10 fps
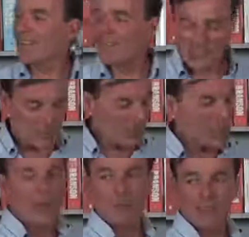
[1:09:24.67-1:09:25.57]
let's
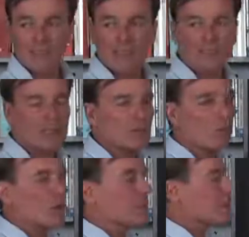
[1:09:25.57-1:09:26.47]
pretend we're going to start a small
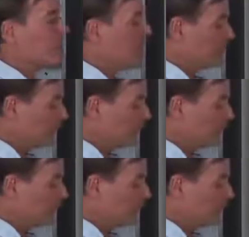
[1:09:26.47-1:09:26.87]
business, yeah?